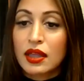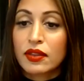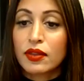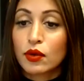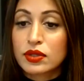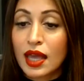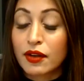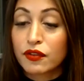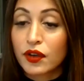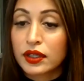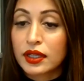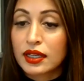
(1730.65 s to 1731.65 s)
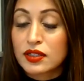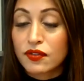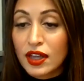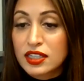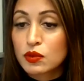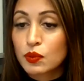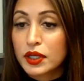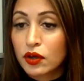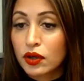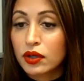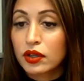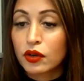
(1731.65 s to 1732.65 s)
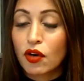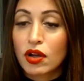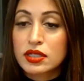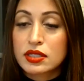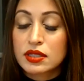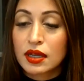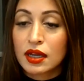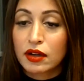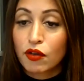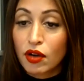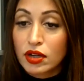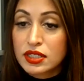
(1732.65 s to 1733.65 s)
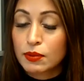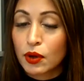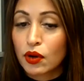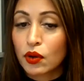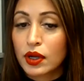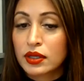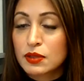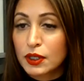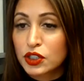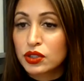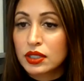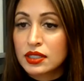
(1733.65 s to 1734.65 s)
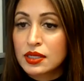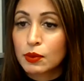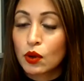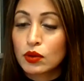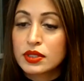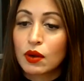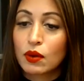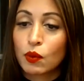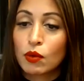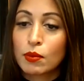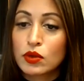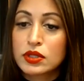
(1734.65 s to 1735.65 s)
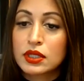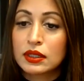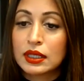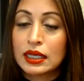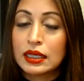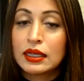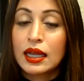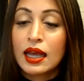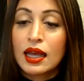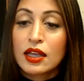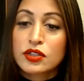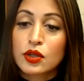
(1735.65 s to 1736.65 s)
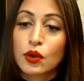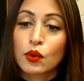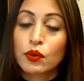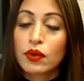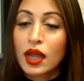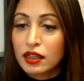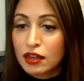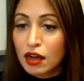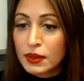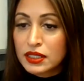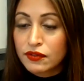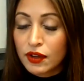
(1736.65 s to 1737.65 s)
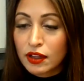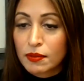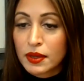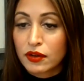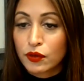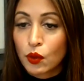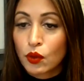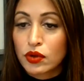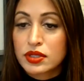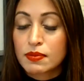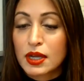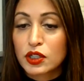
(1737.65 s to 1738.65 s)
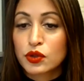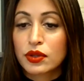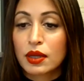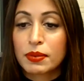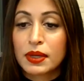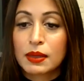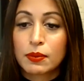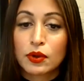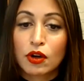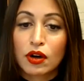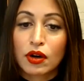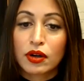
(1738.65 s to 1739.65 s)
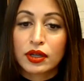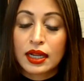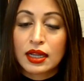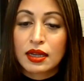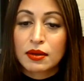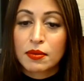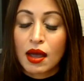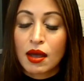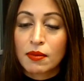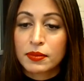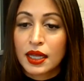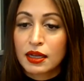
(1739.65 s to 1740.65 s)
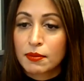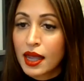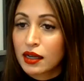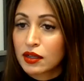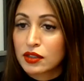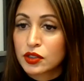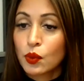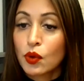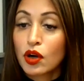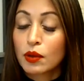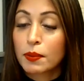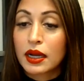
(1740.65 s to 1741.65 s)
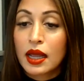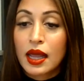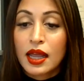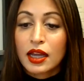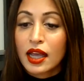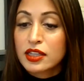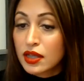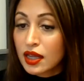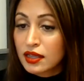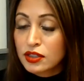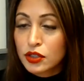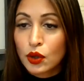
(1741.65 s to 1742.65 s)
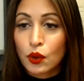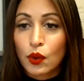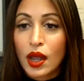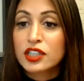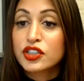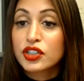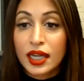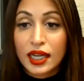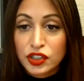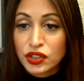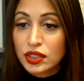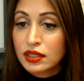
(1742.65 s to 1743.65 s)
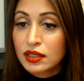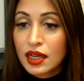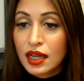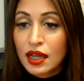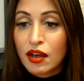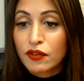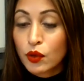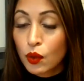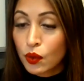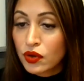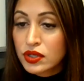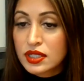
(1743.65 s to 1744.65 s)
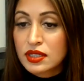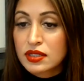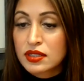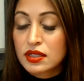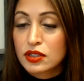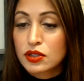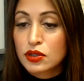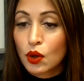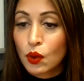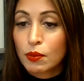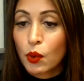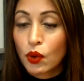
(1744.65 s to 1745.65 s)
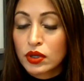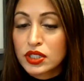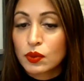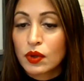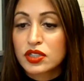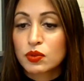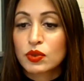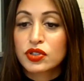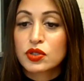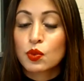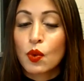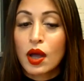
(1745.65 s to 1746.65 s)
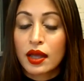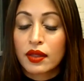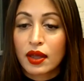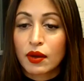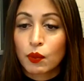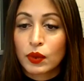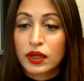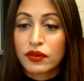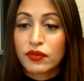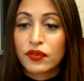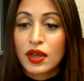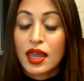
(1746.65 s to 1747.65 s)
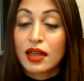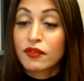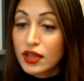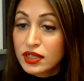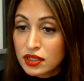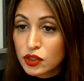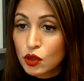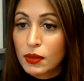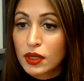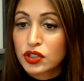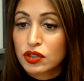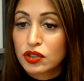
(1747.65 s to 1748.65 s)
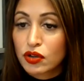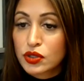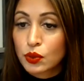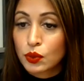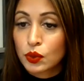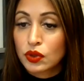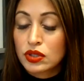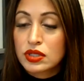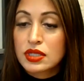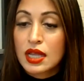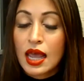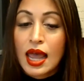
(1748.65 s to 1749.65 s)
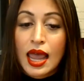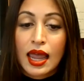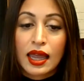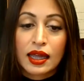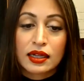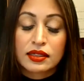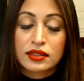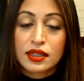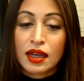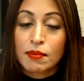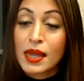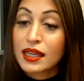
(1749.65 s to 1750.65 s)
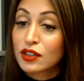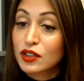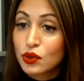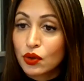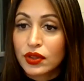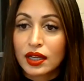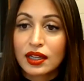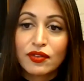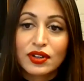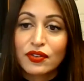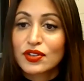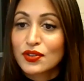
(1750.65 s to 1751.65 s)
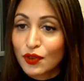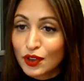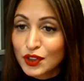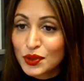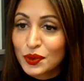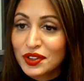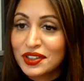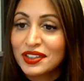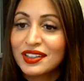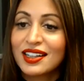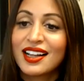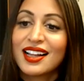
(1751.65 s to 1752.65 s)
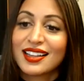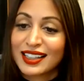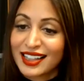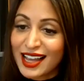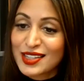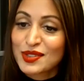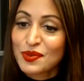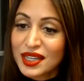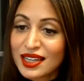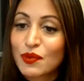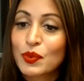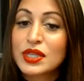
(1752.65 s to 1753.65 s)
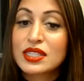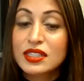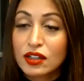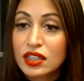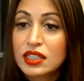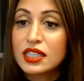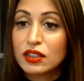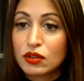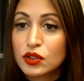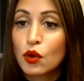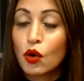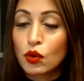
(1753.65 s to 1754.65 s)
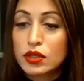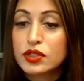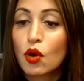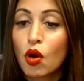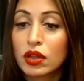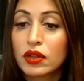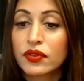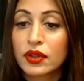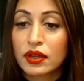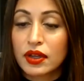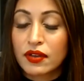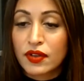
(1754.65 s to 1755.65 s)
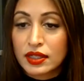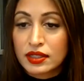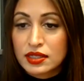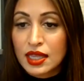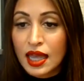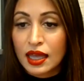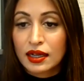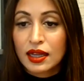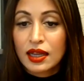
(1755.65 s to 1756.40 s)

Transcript: that funding as fast as we could across the borough, and especially in zip codes that were most in need. So economic development, of course, to make sure that people are getting back to work, but as education, of course, is so important to us, which is why that we've invested so much in our schools and making sure that even if it's virtual, like last week, we still continue to host all of the events that